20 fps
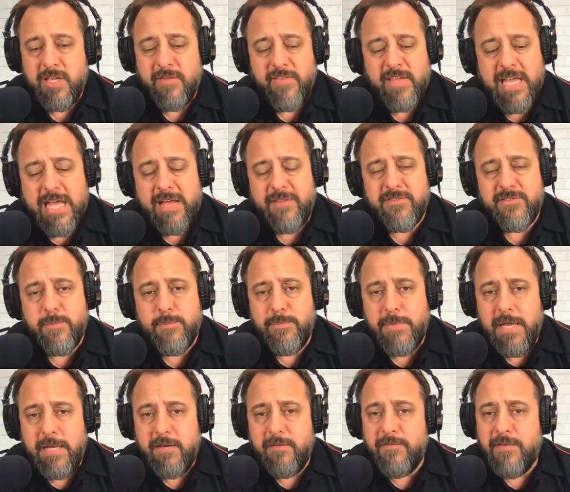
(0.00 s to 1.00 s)
If you have some
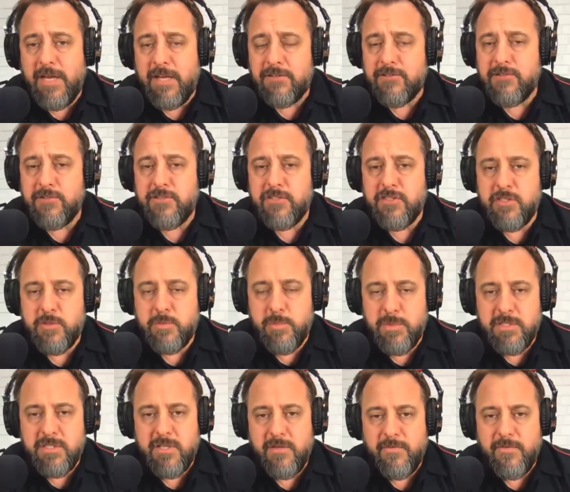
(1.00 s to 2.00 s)
manufacturer
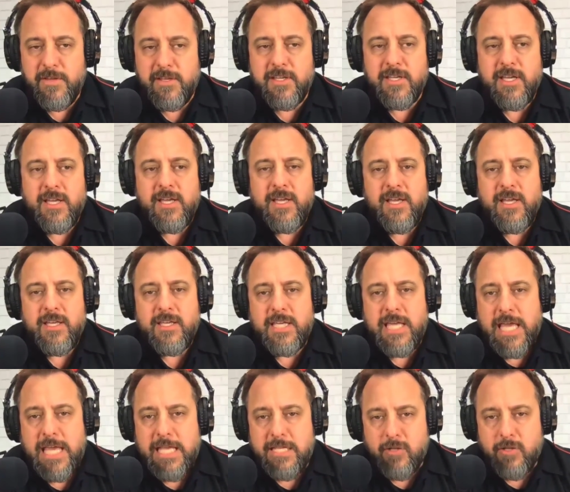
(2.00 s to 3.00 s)
specific
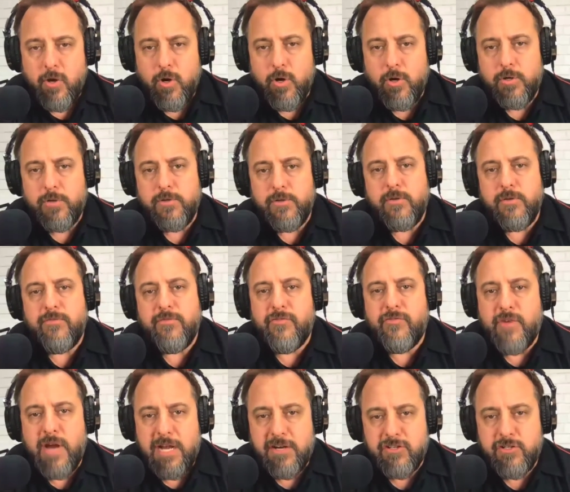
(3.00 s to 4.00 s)
case hardened
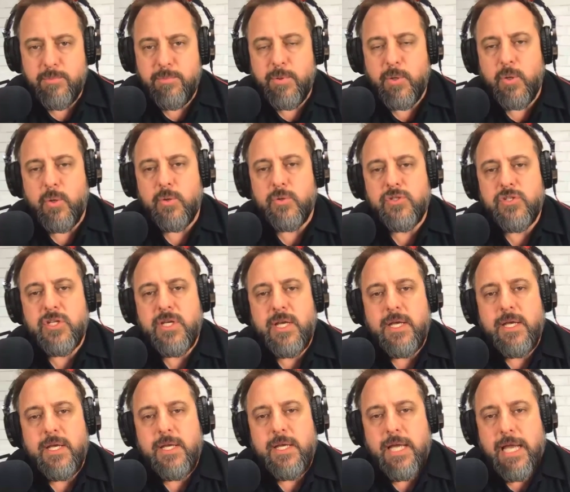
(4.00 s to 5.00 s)
fracture bolts,
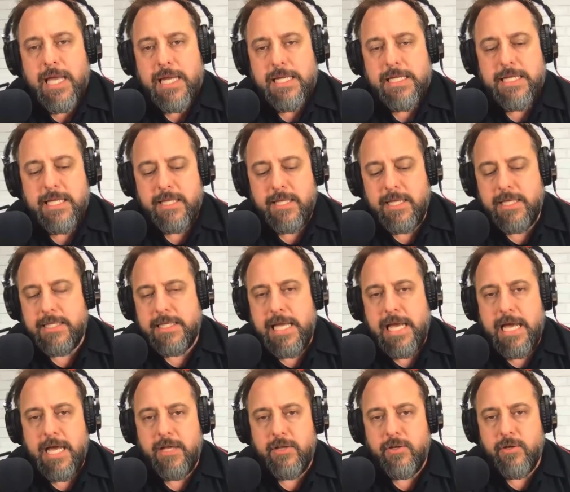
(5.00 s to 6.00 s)
anything like
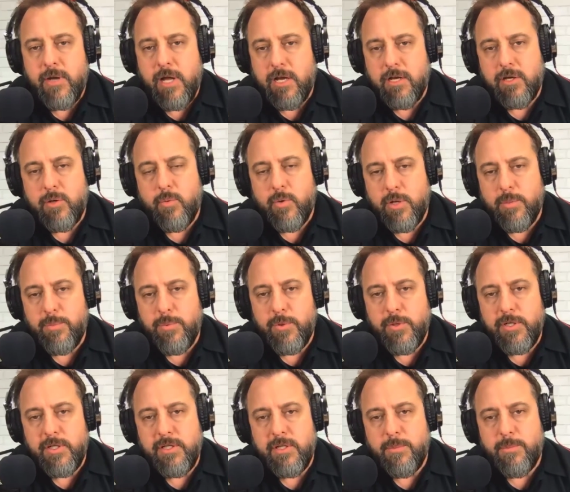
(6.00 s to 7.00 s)
that, you're not going to want to
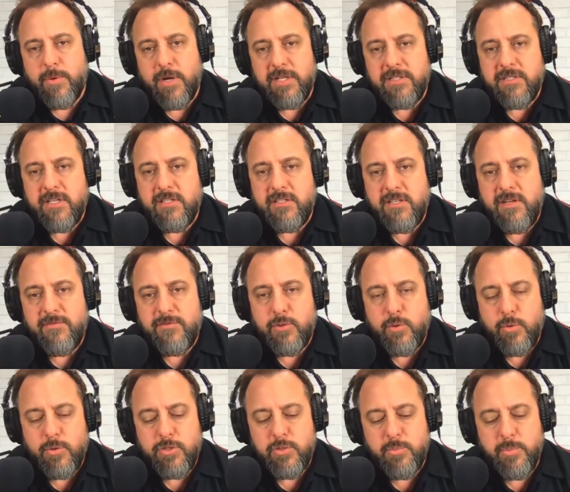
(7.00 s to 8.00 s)
put in the price sensitive
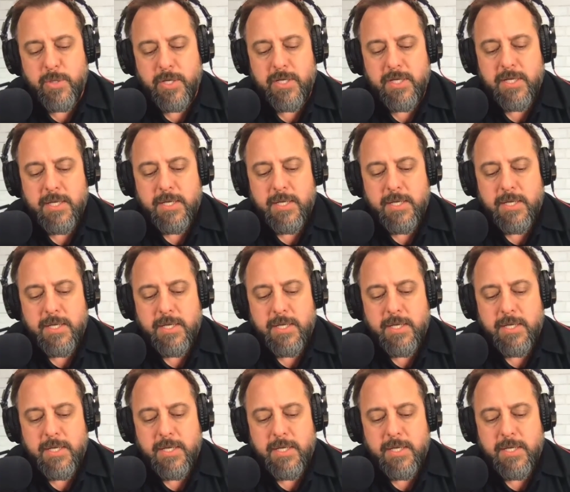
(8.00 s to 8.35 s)
source, but